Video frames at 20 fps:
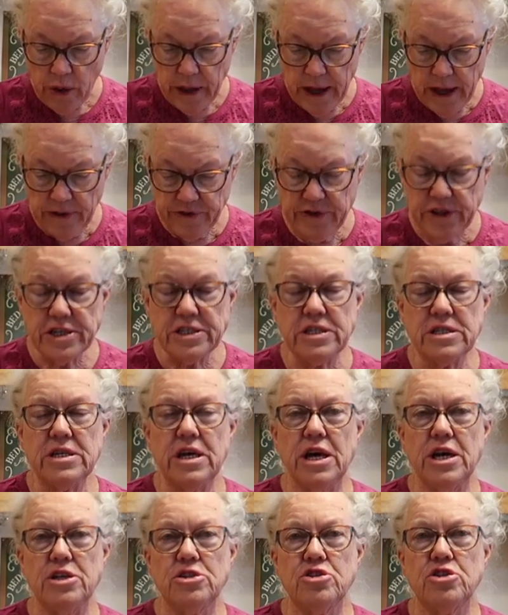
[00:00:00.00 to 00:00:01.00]
at this
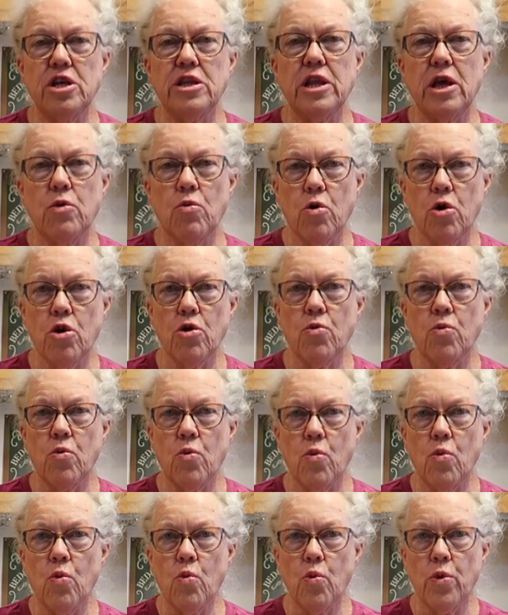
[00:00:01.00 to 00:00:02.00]
stage than they were
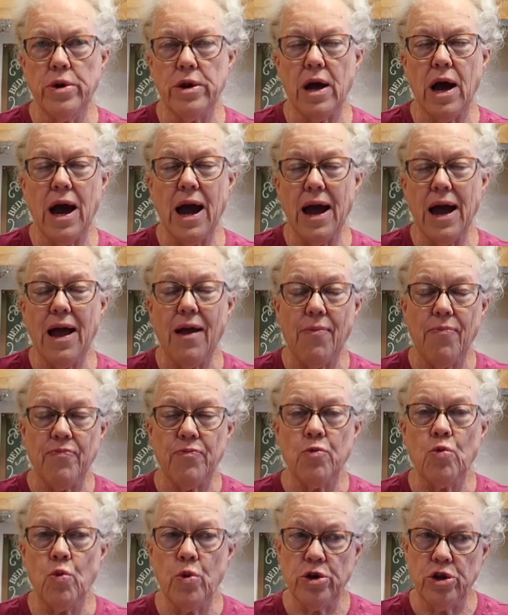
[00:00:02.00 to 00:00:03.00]

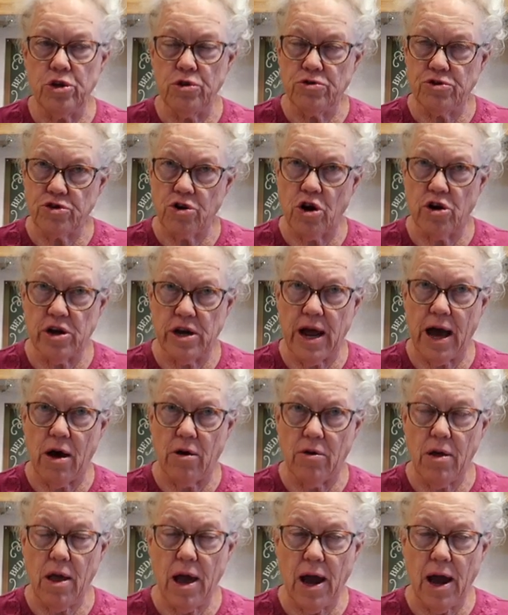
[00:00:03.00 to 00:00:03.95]
when you started out.